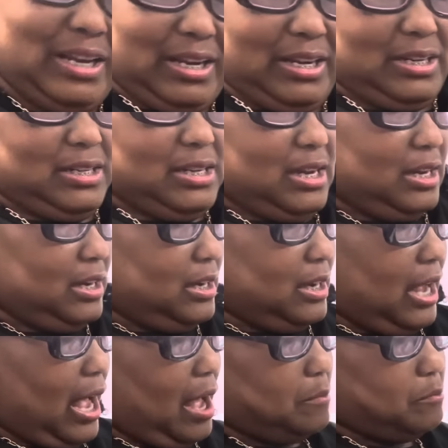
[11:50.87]
and uh,
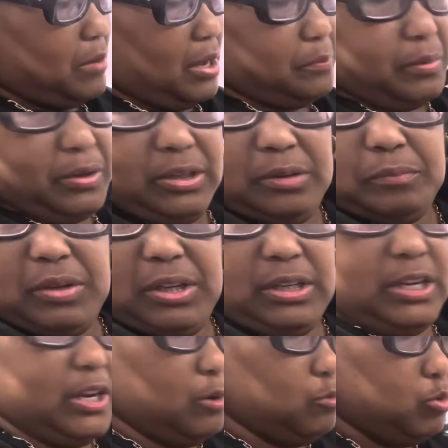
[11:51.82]
I may put them in
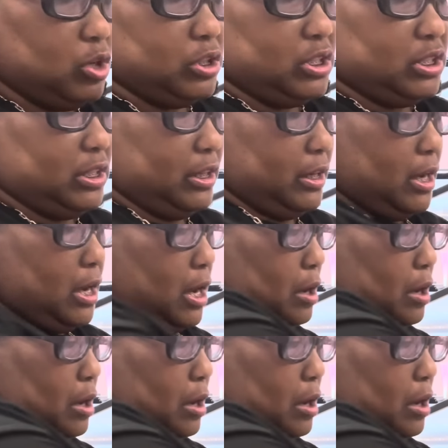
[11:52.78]
here. We'll see.